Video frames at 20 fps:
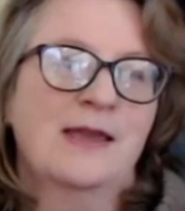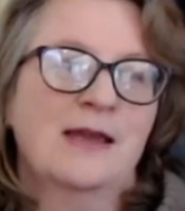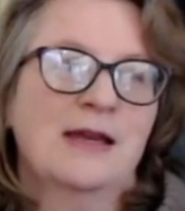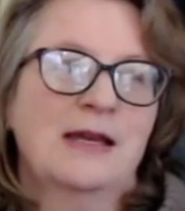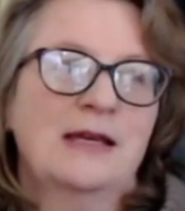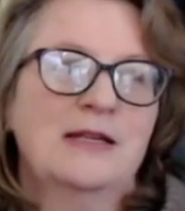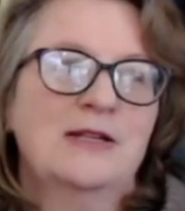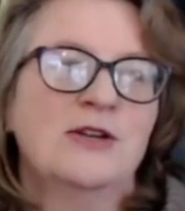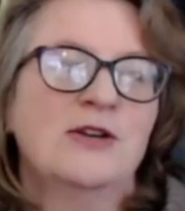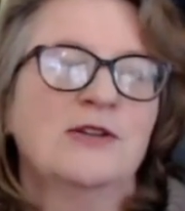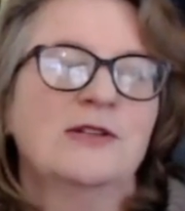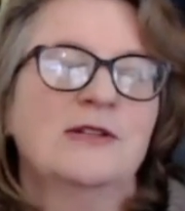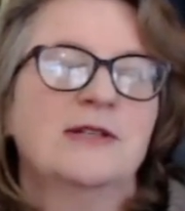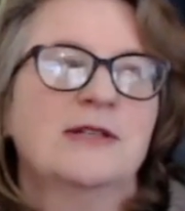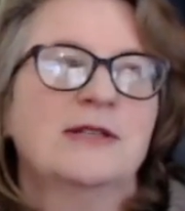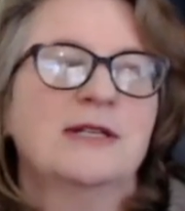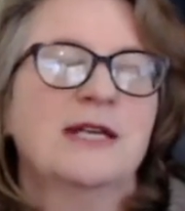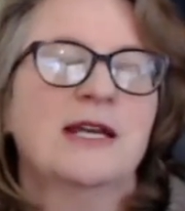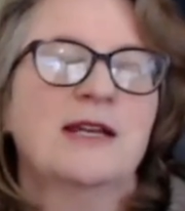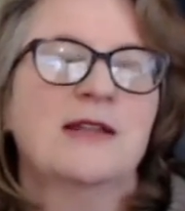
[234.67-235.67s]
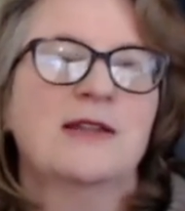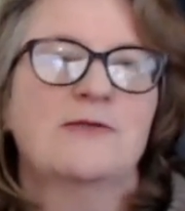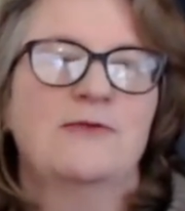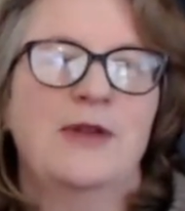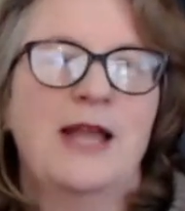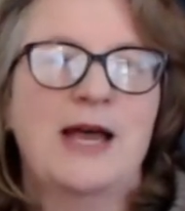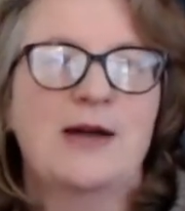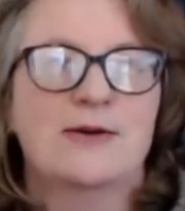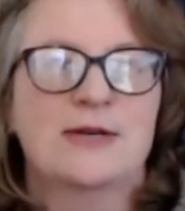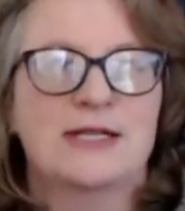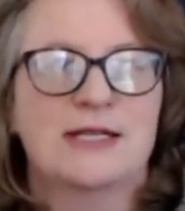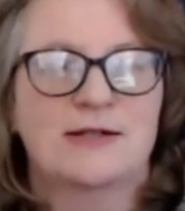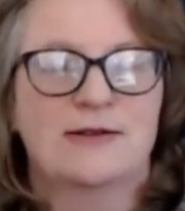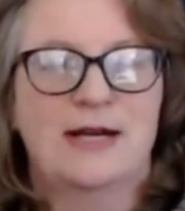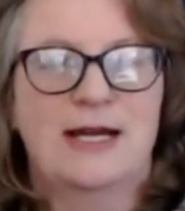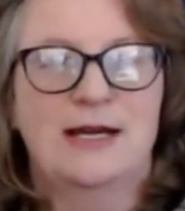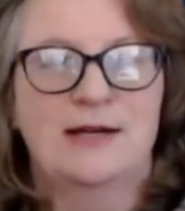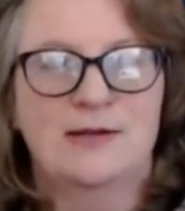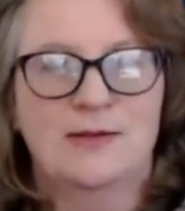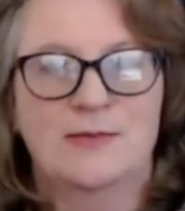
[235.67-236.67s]
none of the flowers are
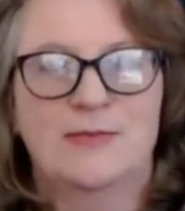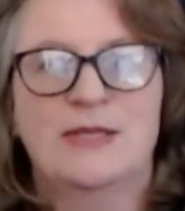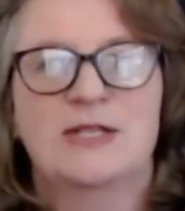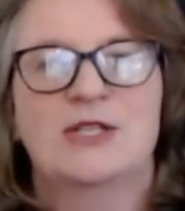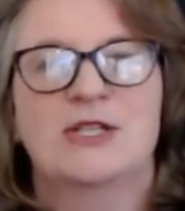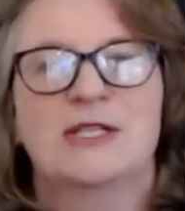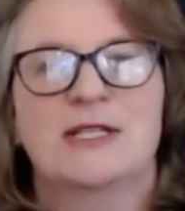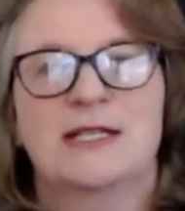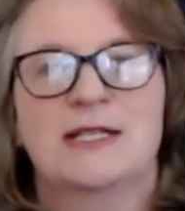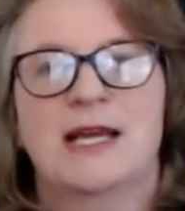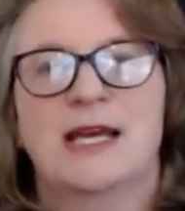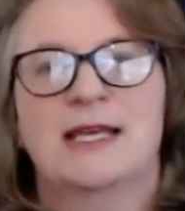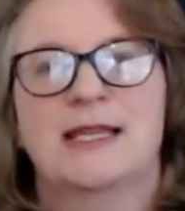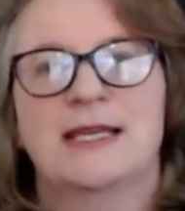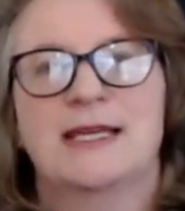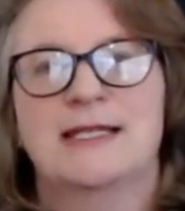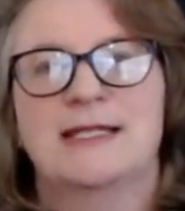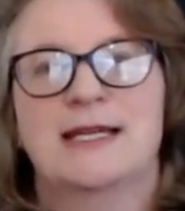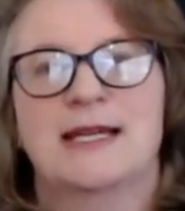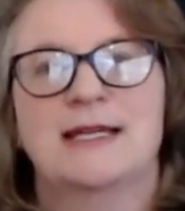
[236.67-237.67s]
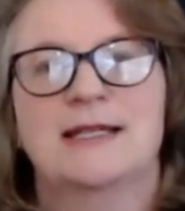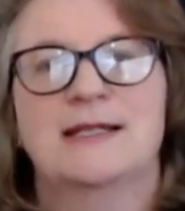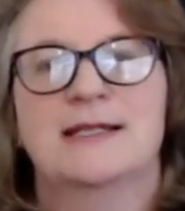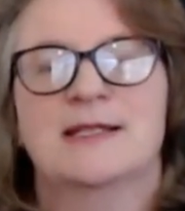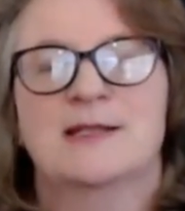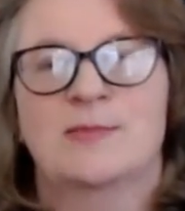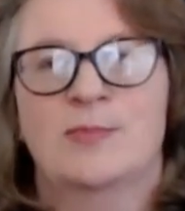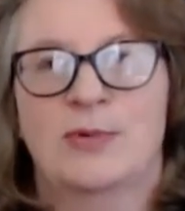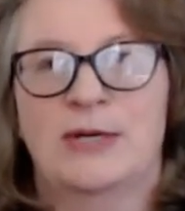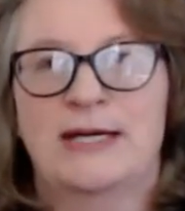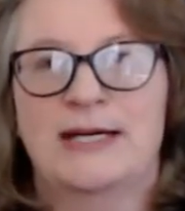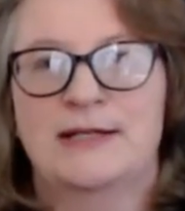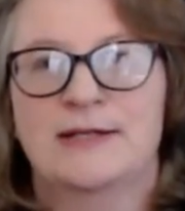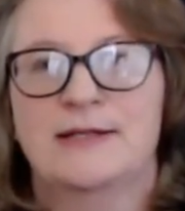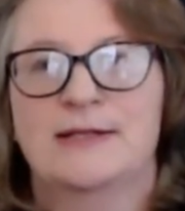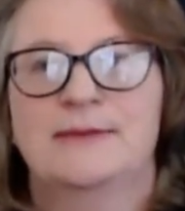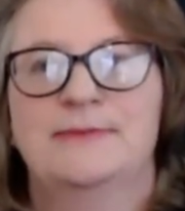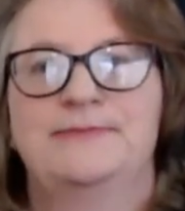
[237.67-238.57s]
out, but just like they're starting to sprout.